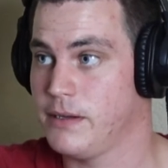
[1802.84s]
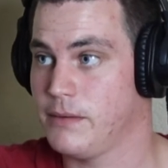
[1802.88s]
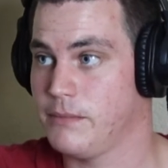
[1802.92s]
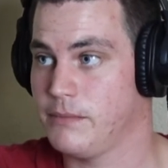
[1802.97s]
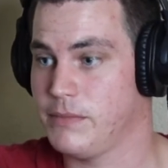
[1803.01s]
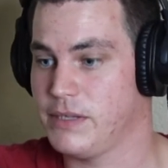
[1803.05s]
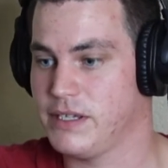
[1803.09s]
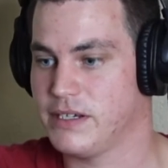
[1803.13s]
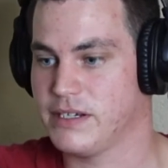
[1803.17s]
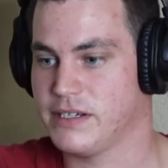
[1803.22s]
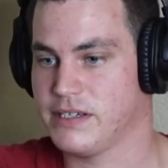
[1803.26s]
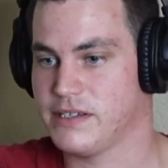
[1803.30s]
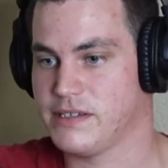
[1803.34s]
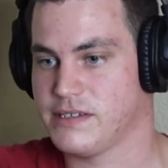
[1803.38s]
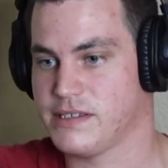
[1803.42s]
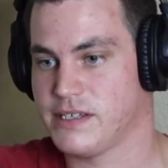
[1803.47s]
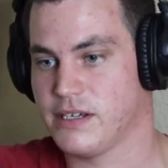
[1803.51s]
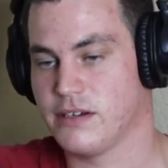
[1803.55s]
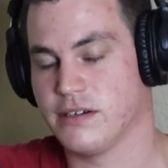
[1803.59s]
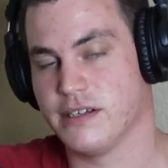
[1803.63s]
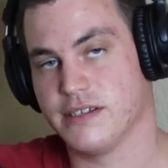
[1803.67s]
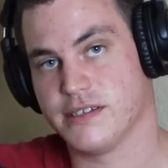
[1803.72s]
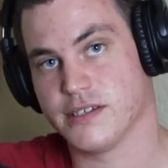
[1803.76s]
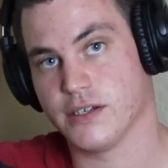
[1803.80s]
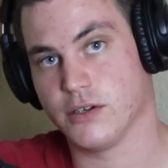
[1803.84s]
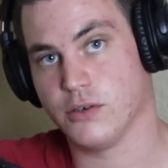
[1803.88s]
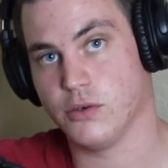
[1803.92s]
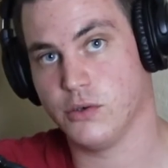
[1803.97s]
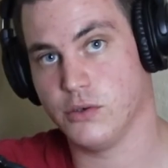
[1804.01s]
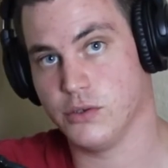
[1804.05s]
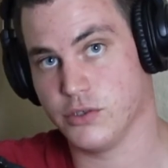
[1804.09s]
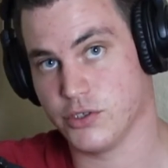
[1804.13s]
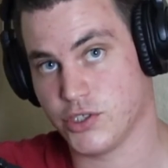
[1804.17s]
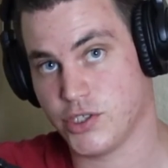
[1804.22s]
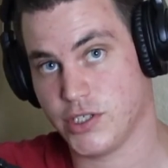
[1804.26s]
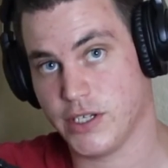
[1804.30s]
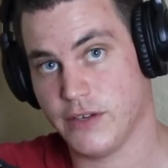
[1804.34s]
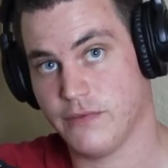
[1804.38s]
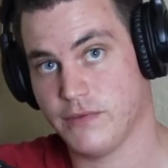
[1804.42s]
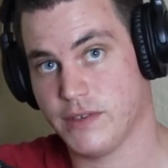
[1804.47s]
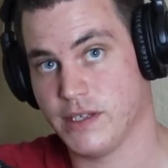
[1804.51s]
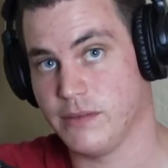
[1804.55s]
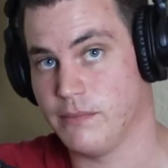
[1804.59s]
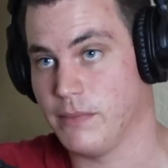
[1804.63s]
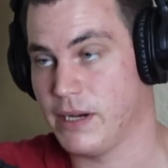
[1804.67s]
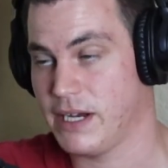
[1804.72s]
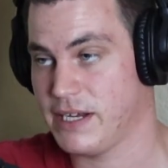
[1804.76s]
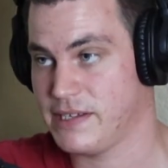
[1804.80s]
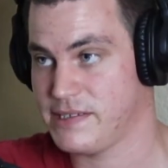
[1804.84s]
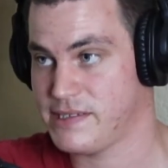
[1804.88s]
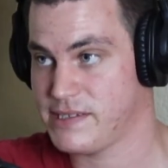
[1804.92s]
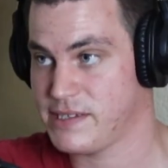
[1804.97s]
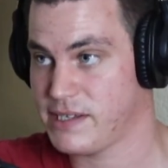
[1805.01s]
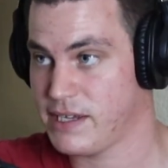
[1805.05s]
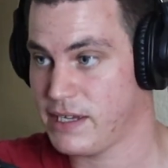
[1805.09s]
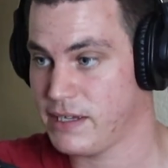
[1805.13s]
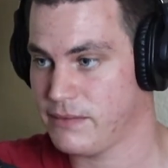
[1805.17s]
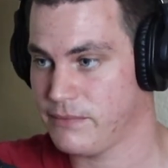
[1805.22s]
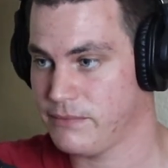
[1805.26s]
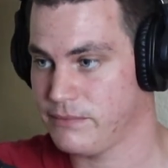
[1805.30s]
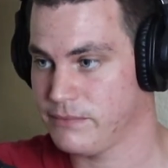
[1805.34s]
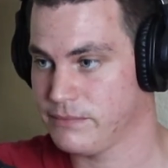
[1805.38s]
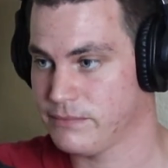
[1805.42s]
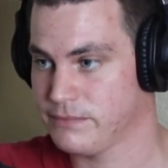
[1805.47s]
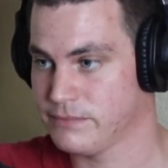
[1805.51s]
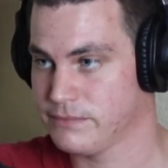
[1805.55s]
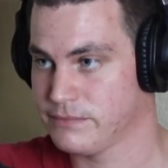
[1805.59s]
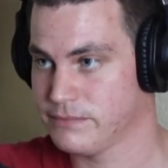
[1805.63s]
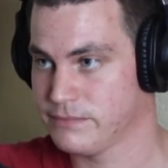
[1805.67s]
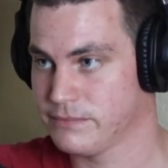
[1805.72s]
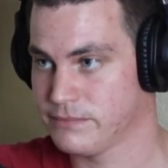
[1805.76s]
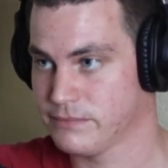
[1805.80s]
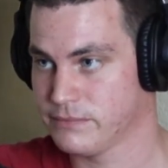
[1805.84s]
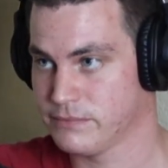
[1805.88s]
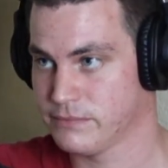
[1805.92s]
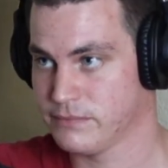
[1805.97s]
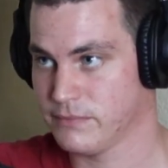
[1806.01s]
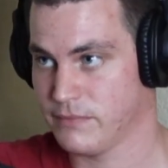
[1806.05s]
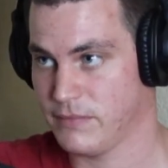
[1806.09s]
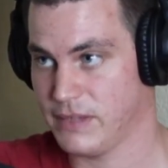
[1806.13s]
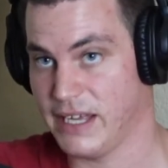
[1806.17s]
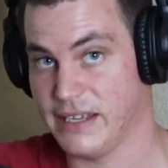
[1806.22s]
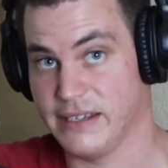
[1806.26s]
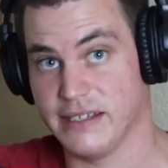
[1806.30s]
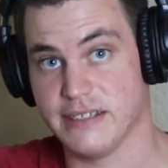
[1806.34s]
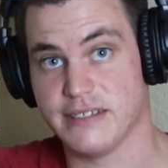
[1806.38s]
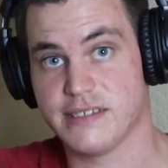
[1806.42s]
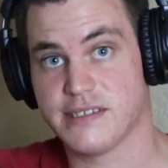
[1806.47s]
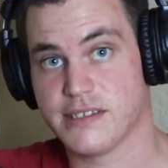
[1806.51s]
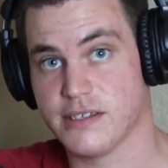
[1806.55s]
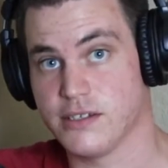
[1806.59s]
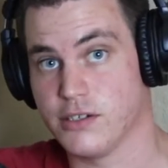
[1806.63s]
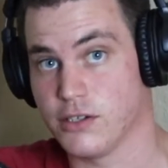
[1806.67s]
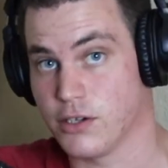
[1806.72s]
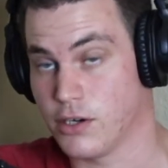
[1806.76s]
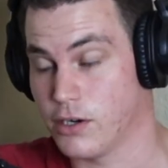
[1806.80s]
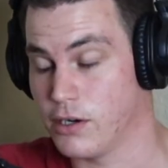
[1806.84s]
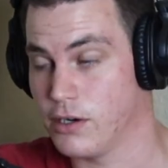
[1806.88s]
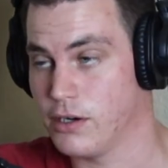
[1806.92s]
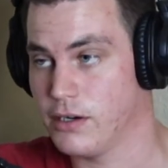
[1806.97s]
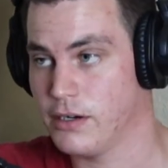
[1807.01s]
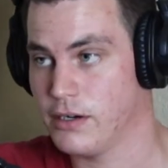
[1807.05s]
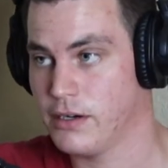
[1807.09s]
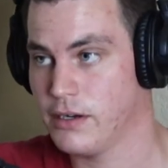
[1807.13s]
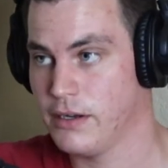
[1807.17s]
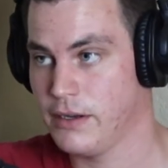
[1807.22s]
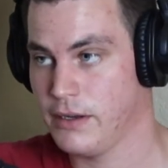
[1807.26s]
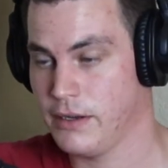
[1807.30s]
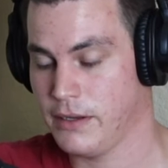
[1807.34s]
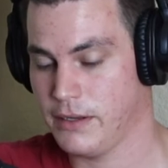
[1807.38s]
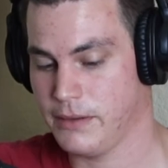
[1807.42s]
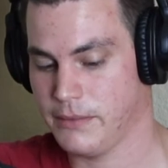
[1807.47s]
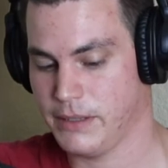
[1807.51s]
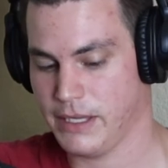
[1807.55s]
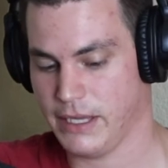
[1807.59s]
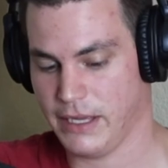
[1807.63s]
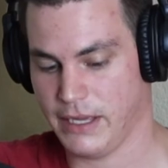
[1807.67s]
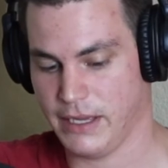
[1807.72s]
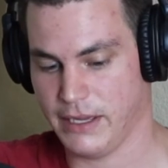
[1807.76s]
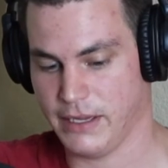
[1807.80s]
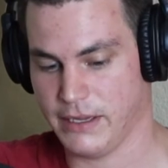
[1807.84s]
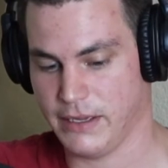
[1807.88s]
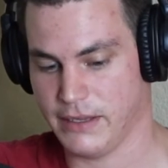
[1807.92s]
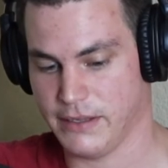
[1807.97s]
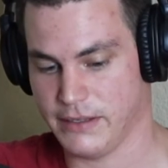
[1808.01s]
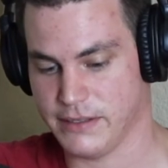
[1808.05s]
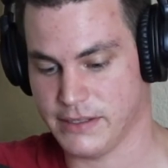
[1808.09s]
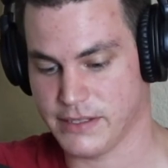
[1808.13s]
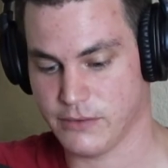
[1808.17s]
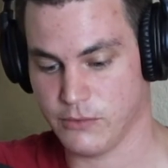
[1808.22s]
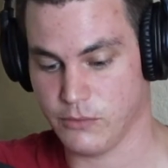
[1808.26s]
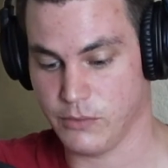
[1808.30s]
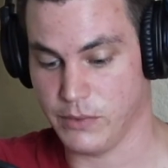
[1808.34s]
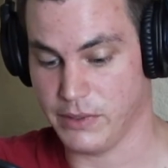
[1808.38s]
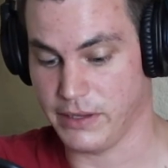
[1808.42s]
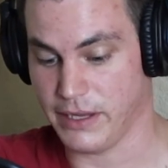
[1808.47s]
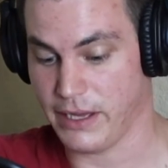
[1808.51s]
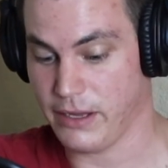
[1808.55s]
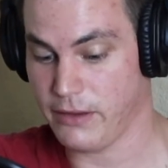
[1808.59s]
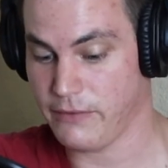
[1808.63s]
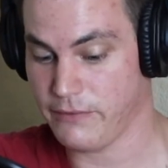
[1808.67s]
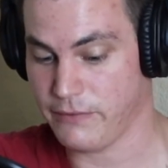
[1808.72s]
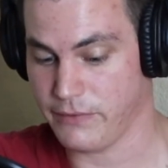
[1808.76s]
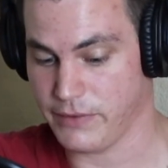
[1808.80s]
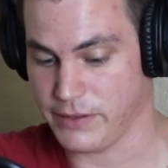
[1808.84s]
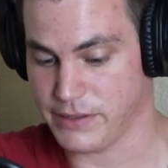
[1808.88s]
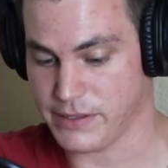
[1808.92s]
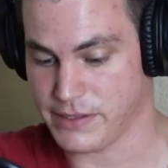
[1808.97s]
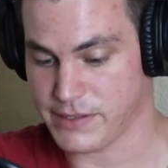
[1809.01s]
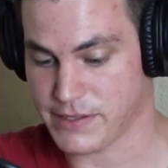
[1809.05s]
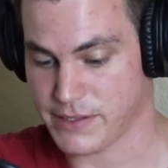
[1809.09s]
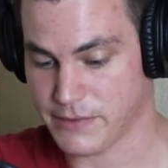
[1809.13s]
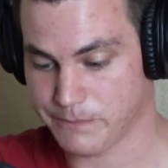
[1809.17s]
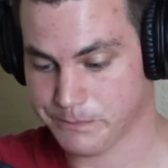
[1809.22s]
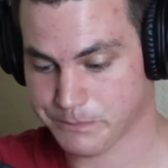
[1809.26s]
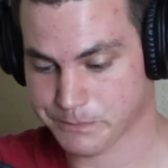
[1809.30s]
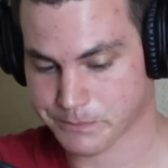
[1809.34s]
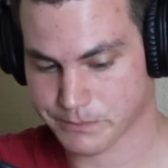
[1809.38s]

because there is a whole shift in mindset that needs to occur. And with alphas,